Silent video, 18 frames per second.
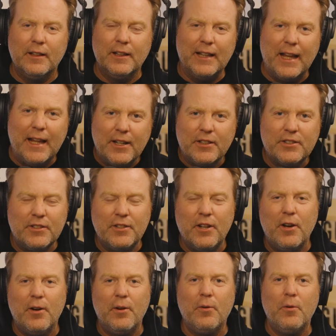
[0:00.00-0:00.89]
let us
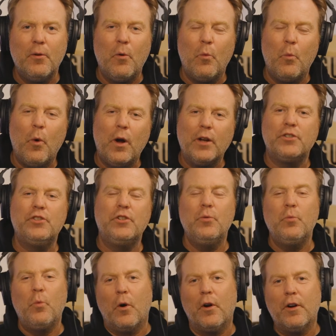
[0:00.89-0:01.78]
know what
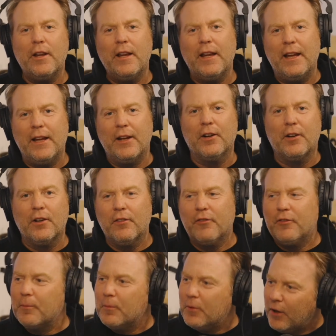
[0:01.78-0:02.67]
you want to hear
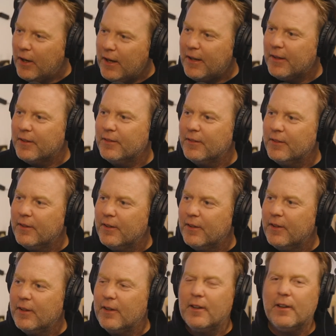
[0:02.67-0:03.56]
from Grant.
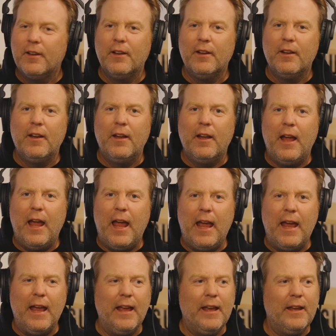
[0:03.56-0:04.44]

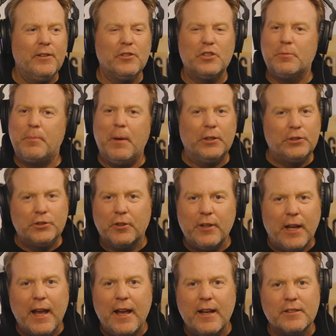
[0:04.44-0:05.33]
And special
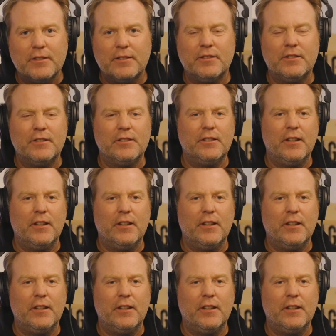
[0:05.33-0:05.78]
guests.